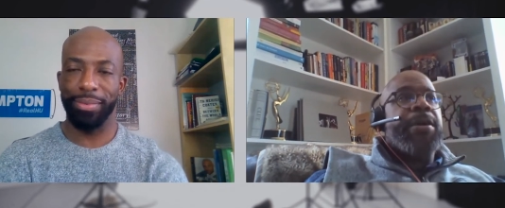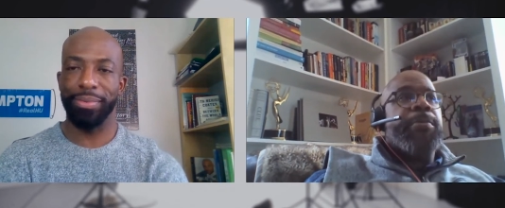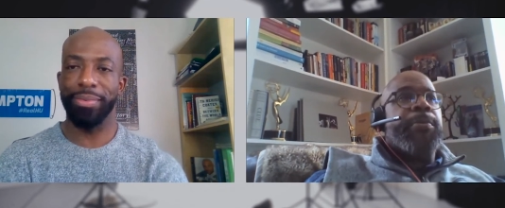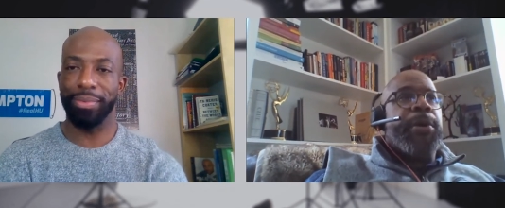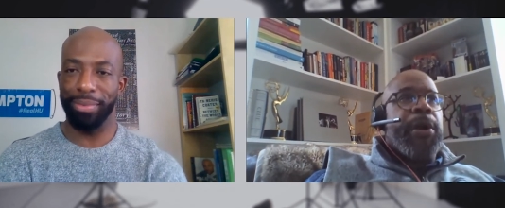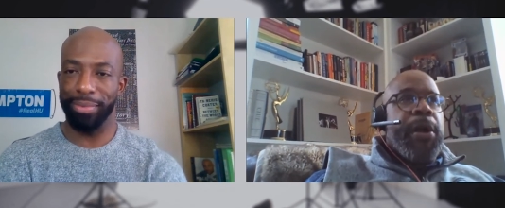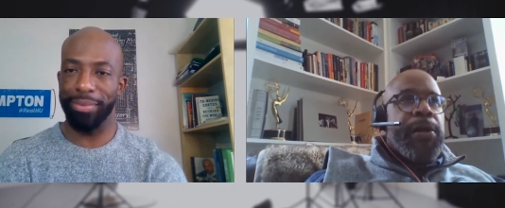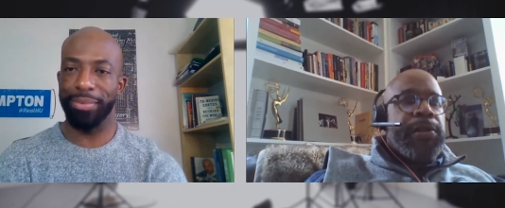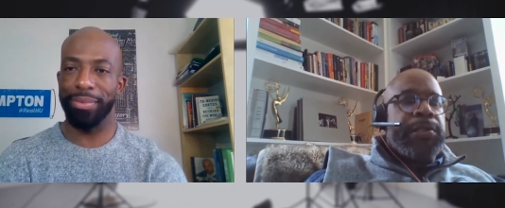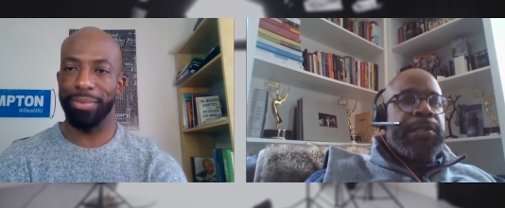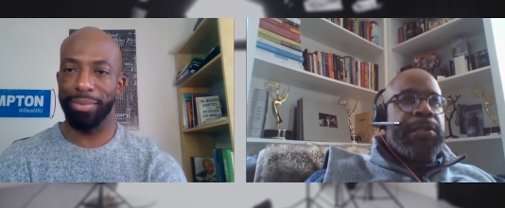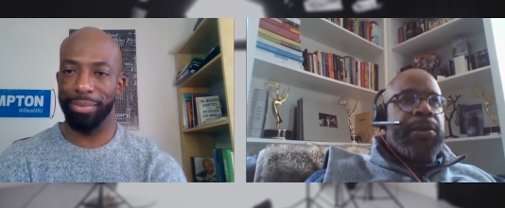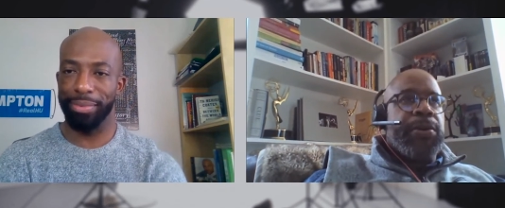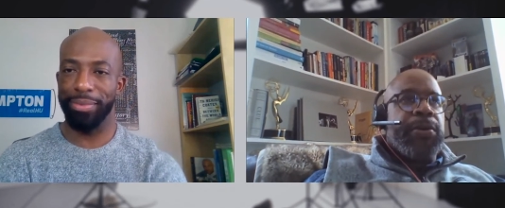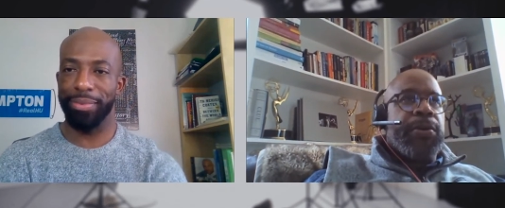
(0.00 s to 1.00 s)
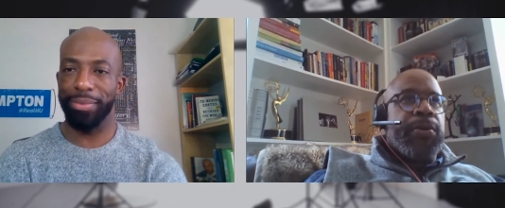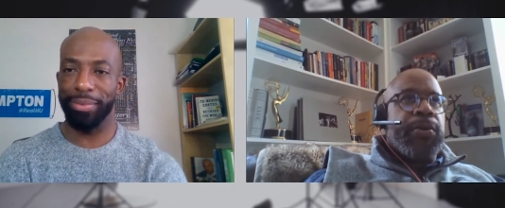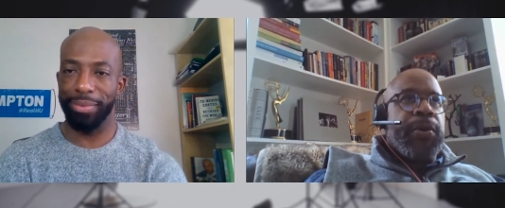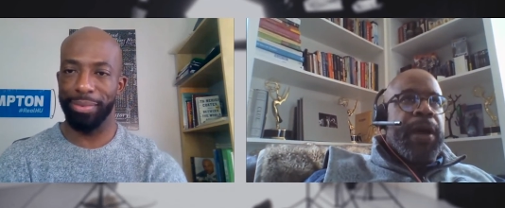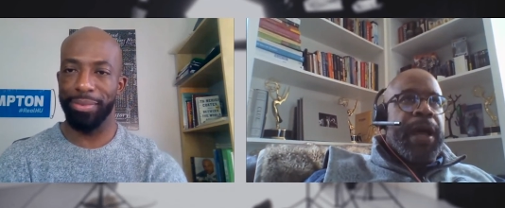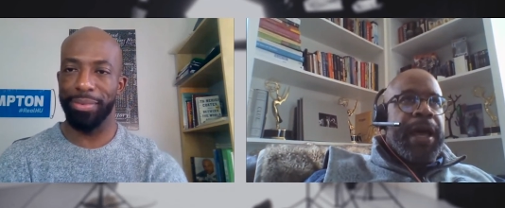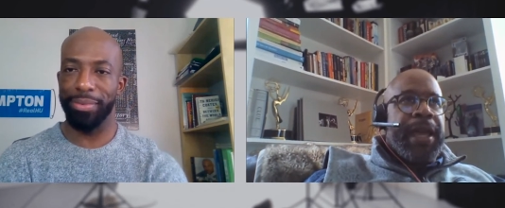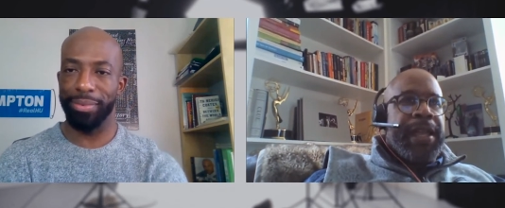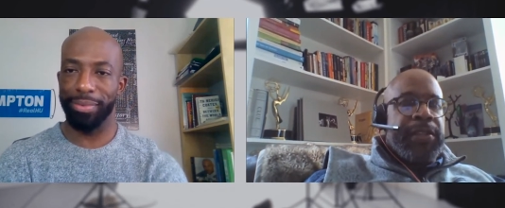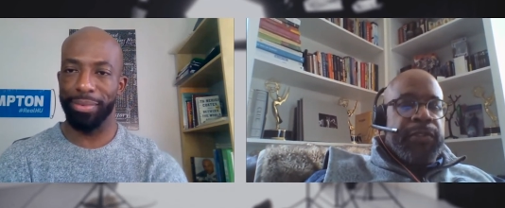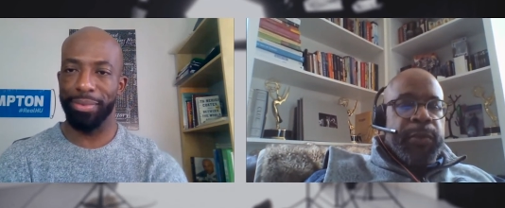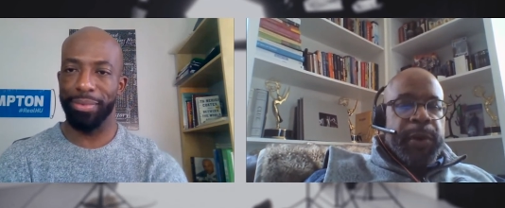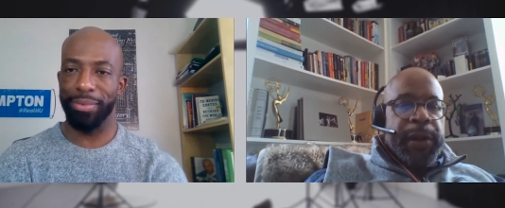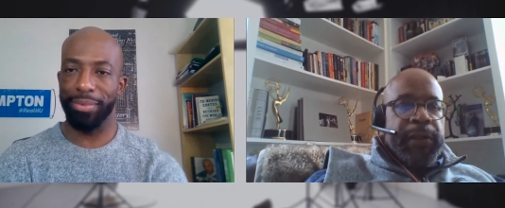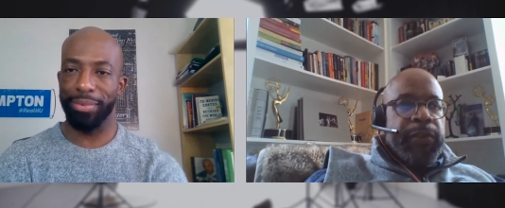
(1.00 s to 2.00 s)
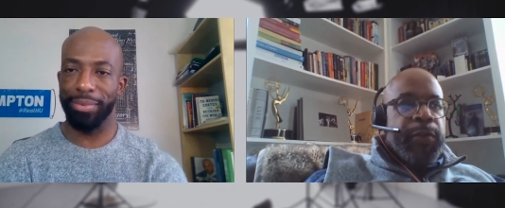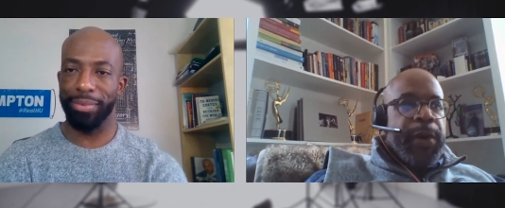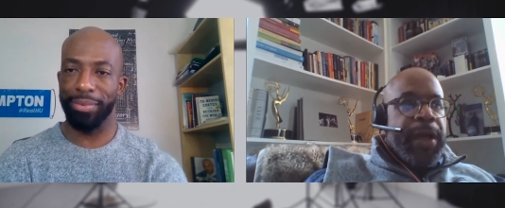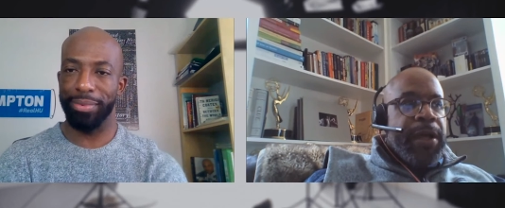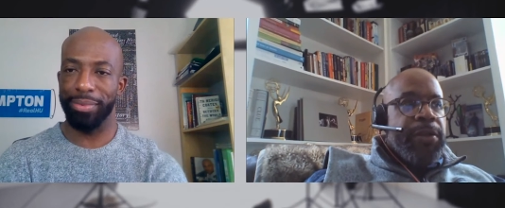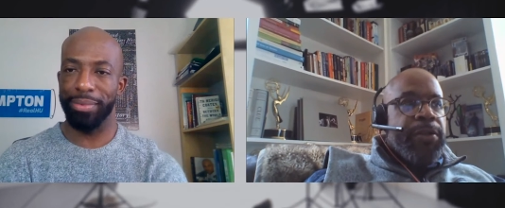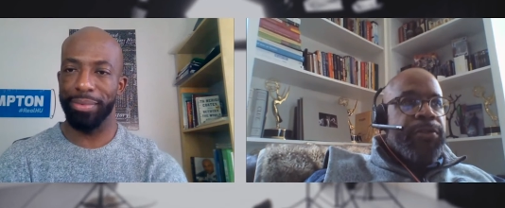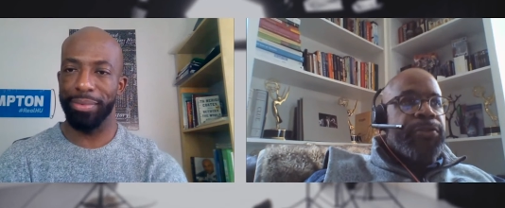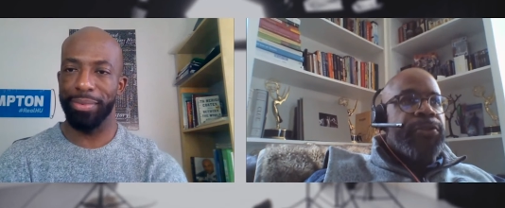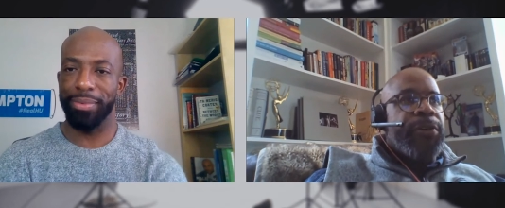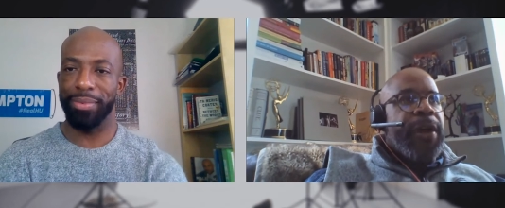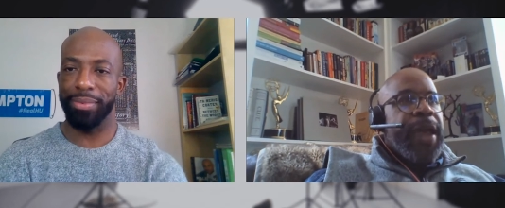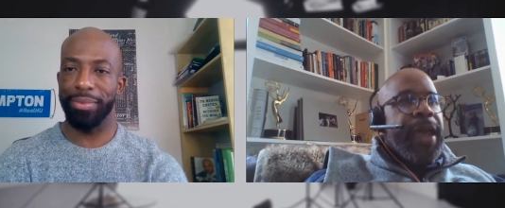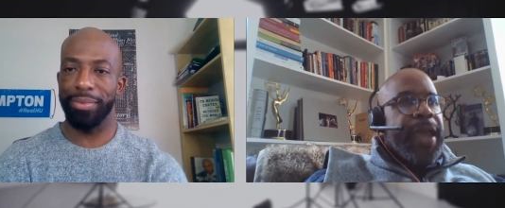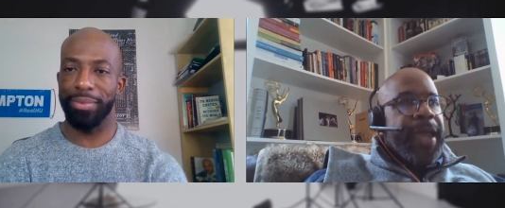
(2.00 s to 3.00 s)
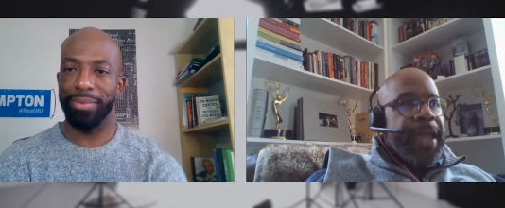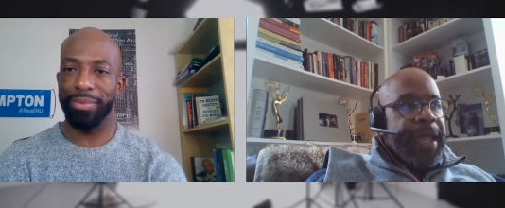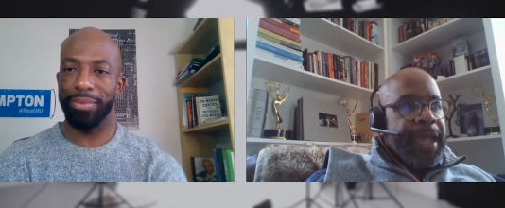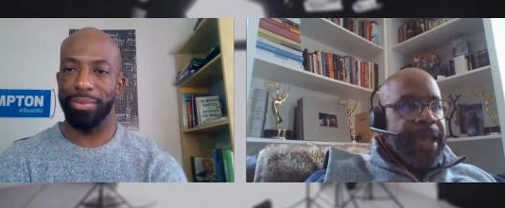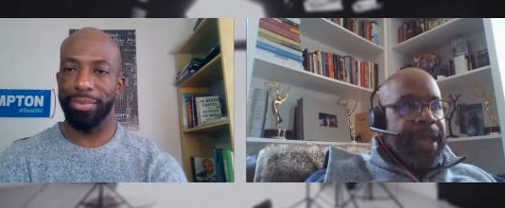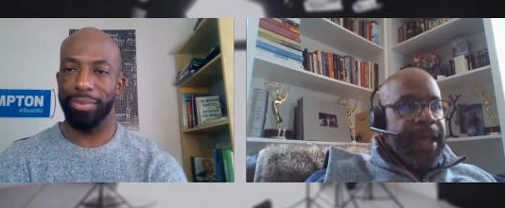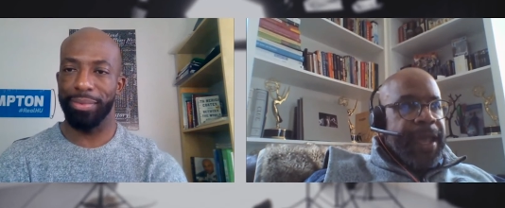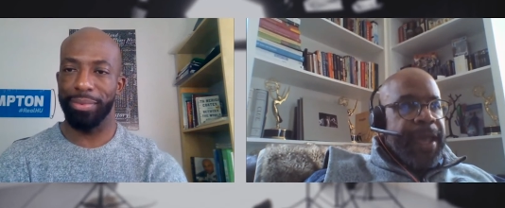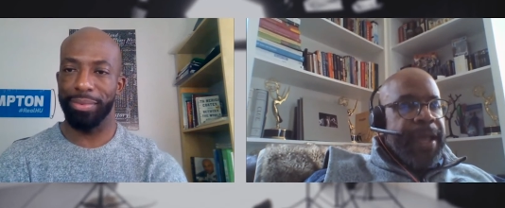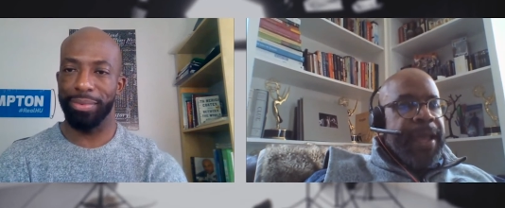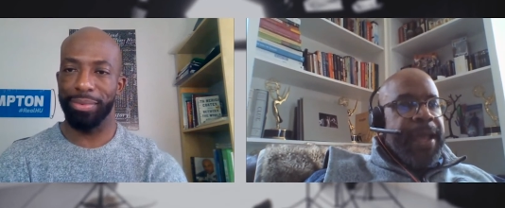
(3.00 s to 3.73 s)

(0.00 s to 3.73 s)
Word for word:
Speaker 1: But mm-hmm. also uh, in 2012, I uh,